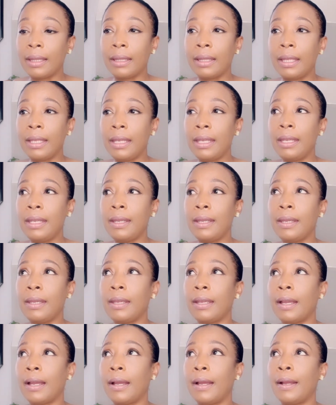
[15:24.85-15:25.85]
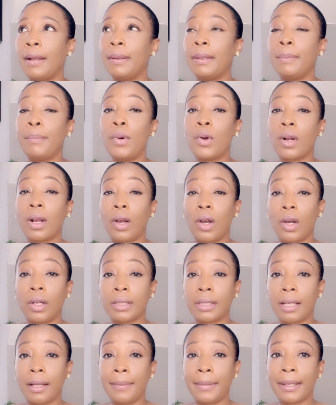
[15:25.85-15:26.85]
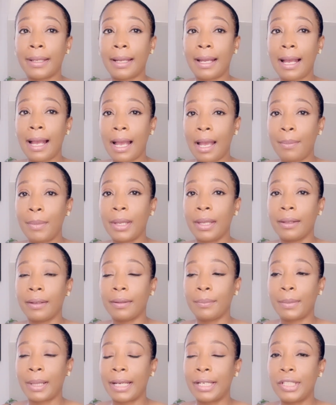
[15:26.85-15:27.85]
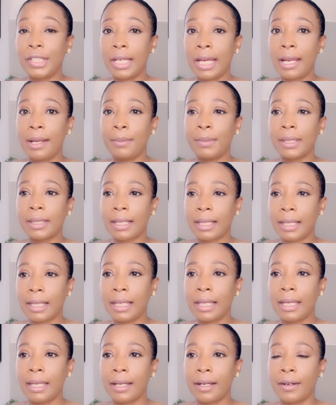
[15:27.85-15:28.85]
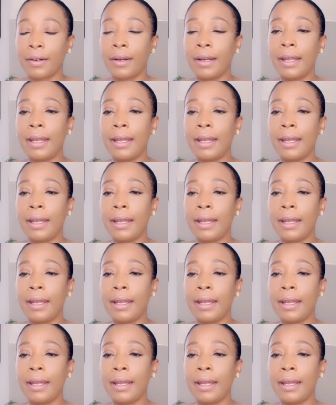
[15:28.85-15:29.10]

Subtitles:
The book Atomic Habit by James Clear